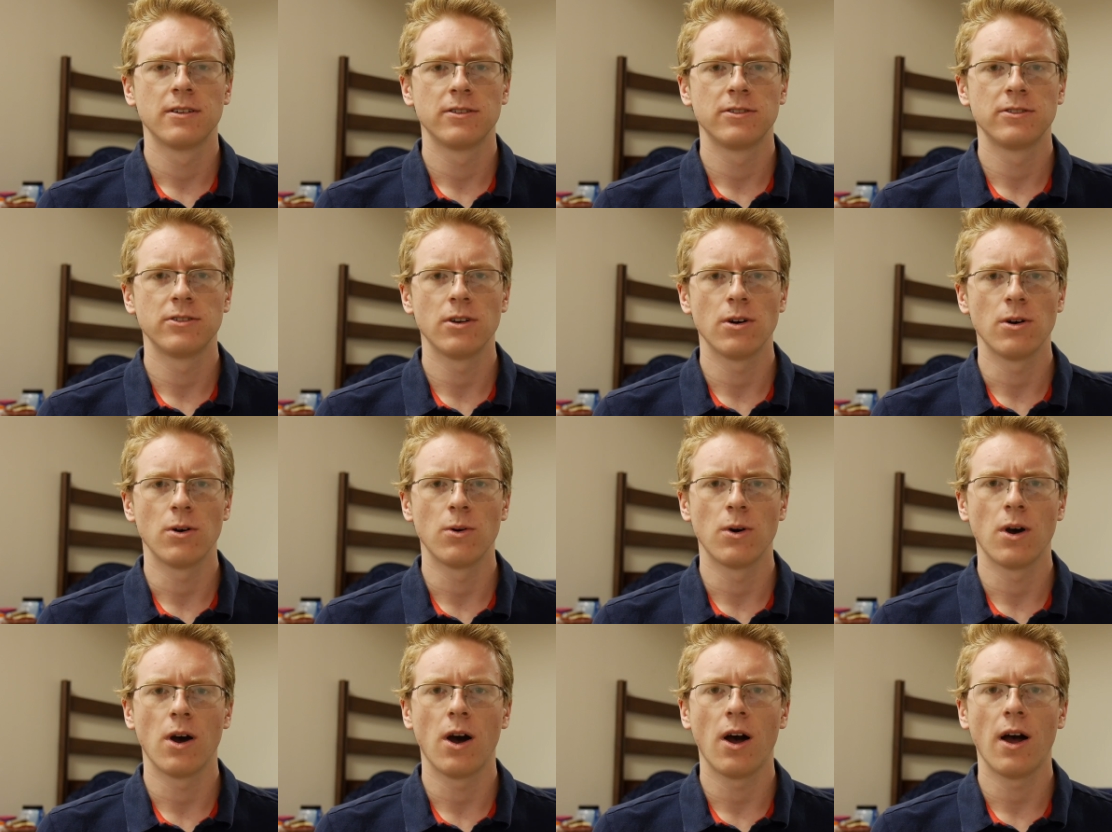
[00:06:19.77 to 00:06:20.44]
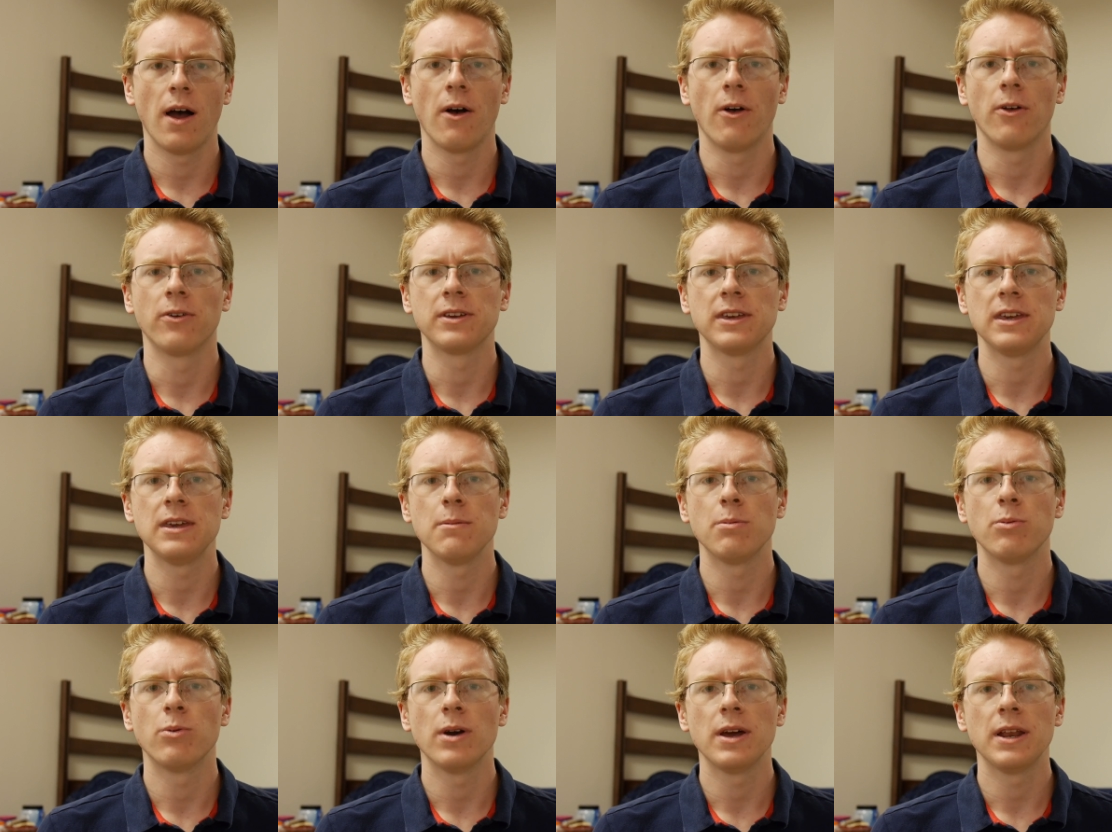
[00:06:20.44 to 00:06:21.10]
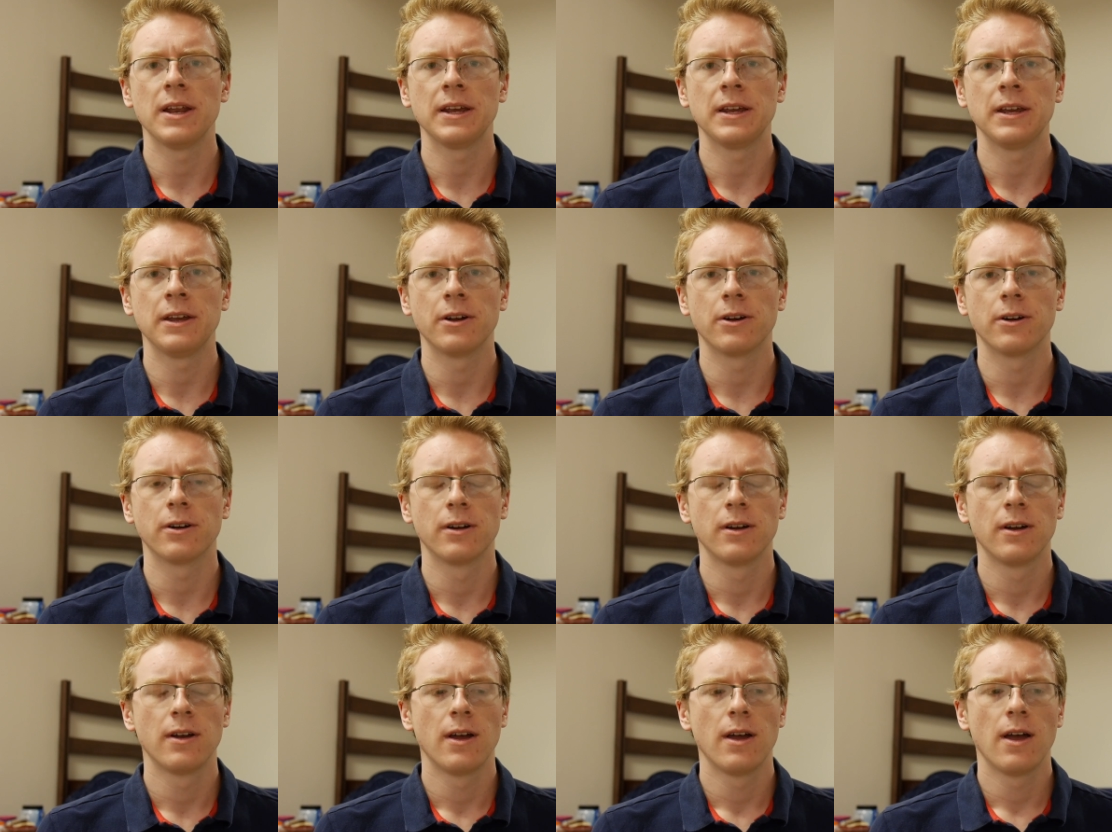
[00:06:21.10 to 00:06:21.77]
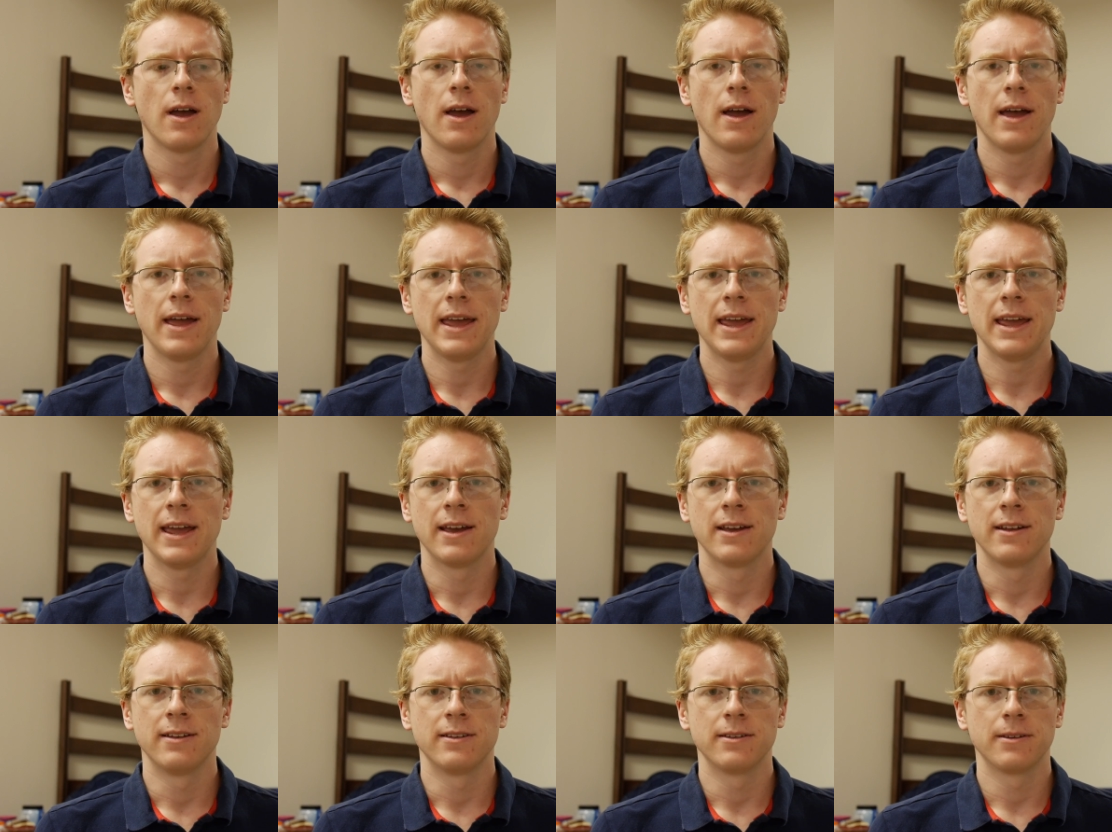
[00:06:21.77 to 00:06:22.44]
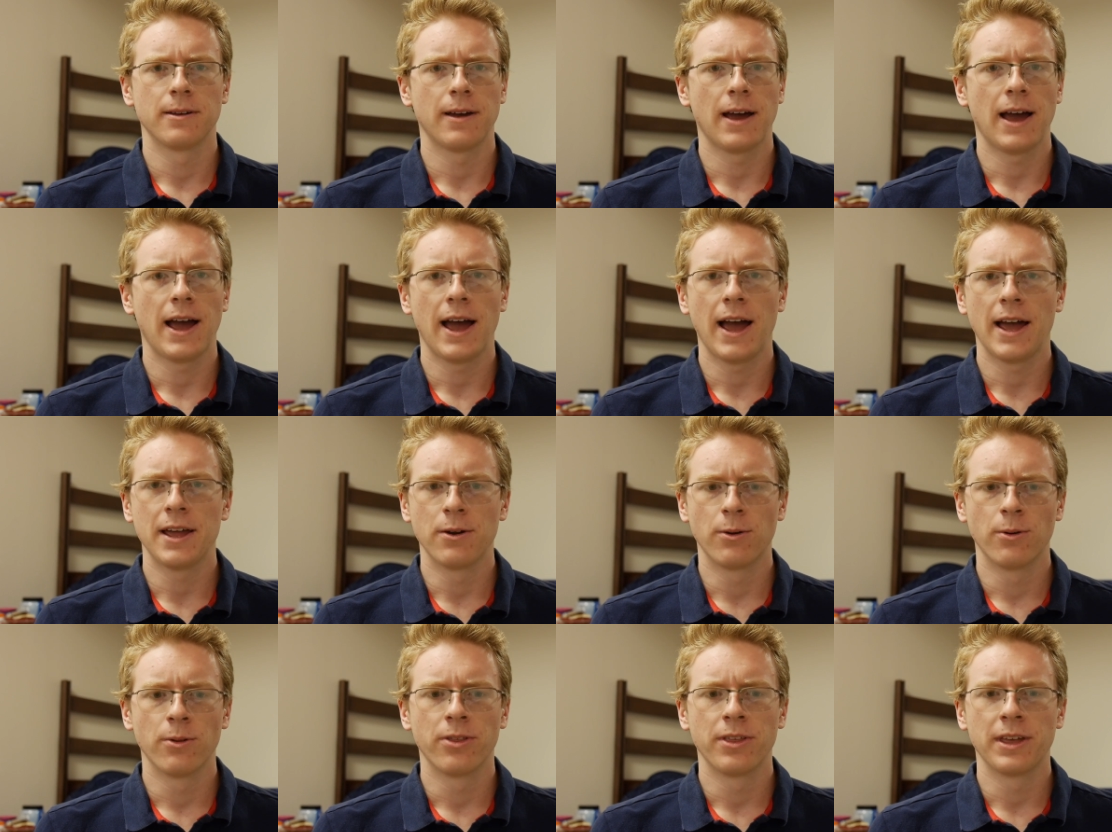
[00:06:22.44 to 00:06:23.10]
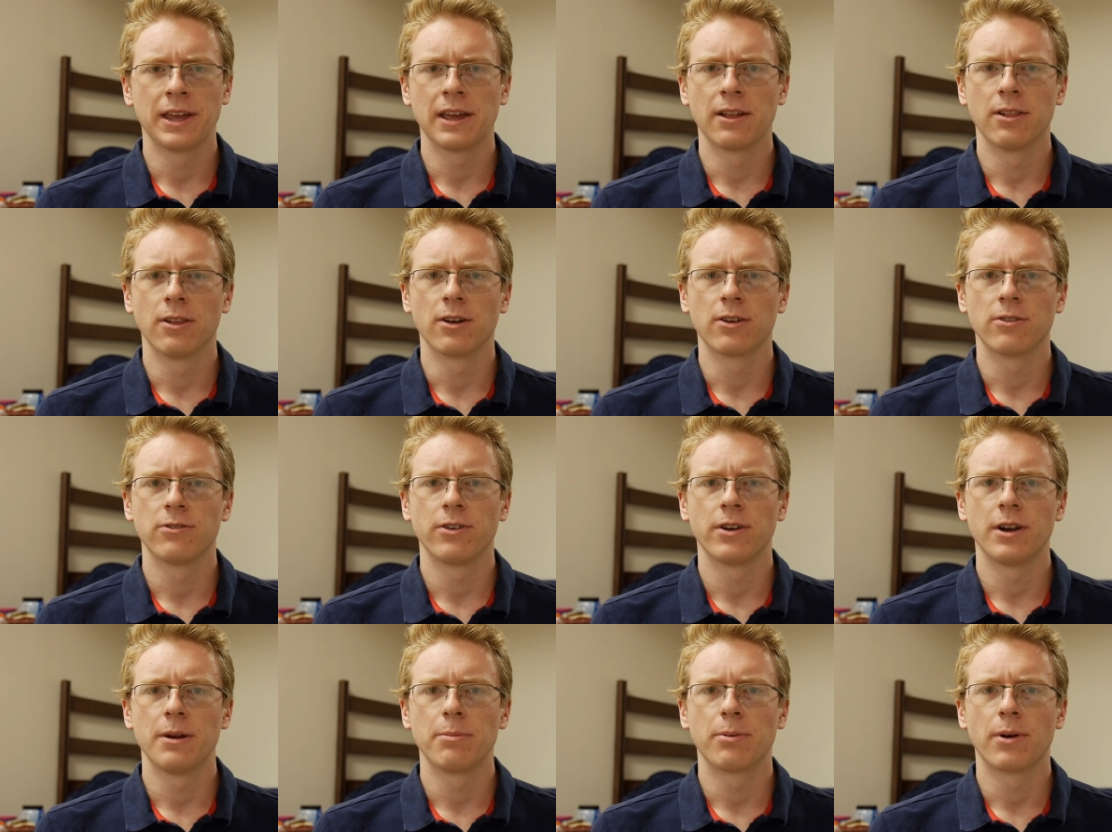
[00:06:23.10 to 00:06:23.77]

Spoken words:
So I'll keep waiting here, and I don't think it looks very